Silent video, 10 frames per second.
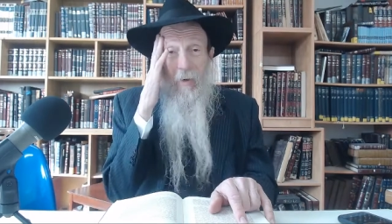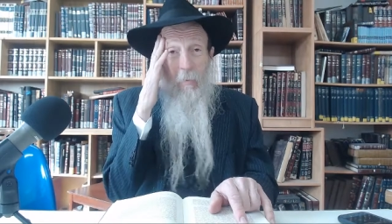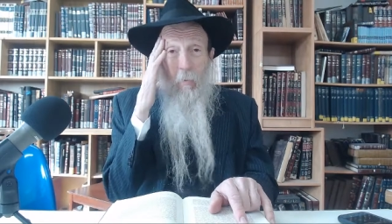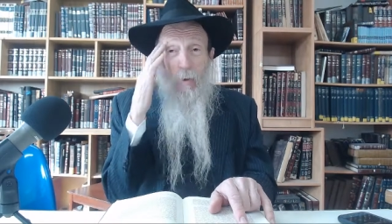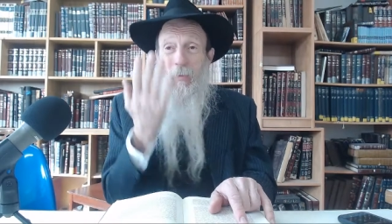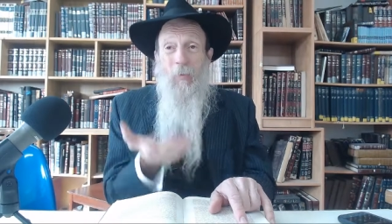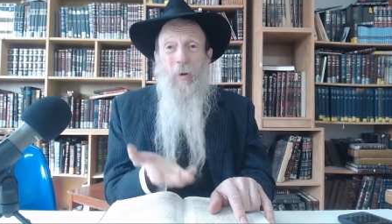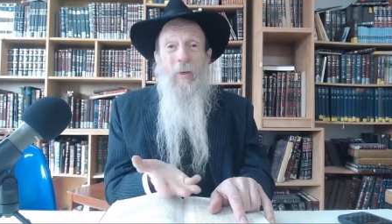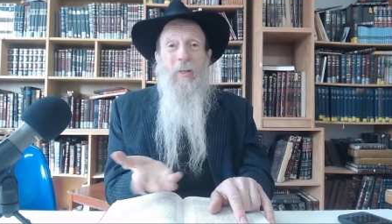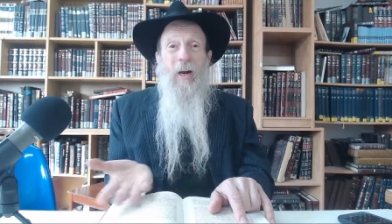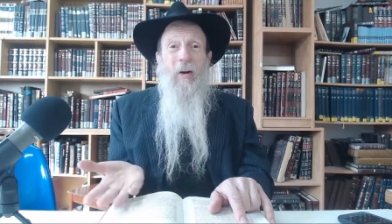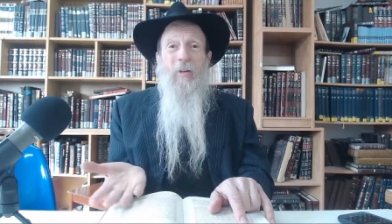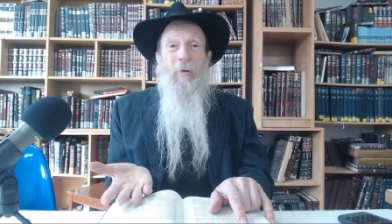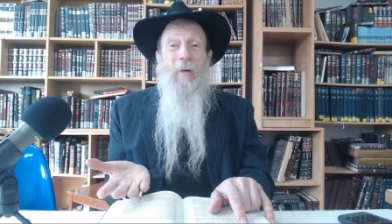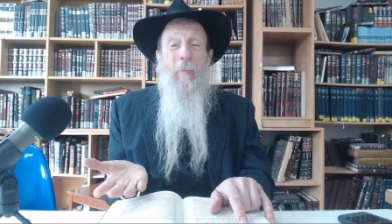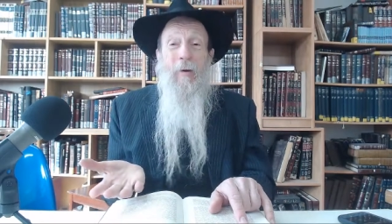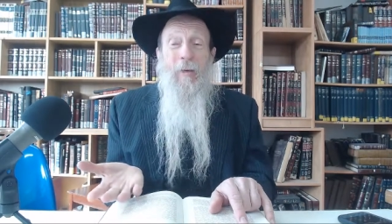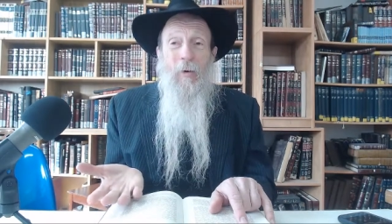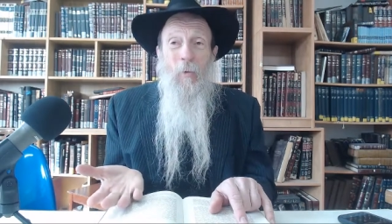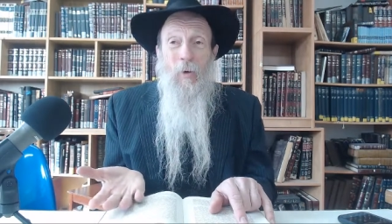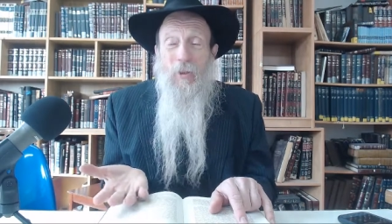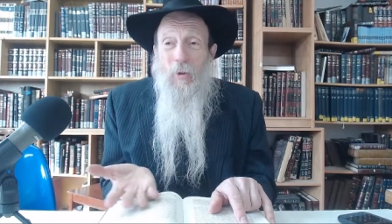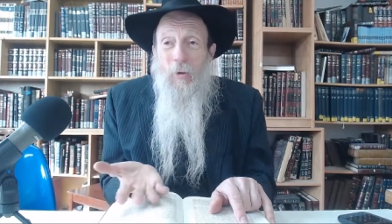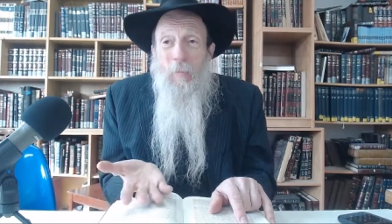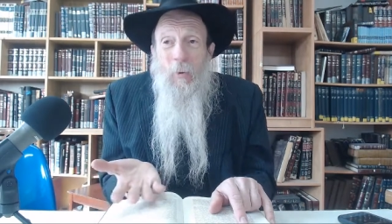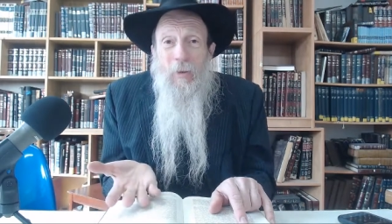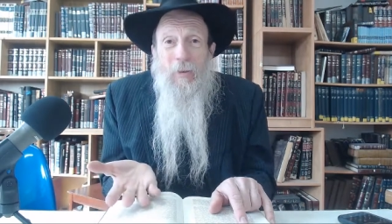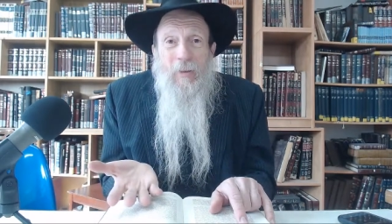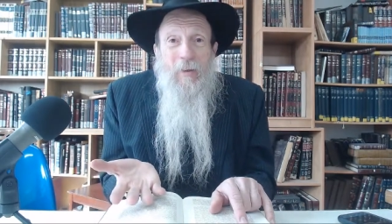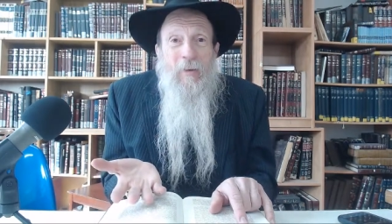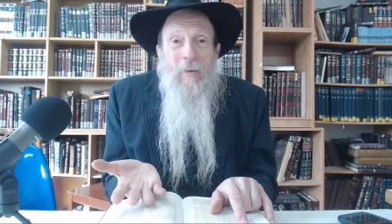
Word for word: what? What are they arguing about? What is so important here?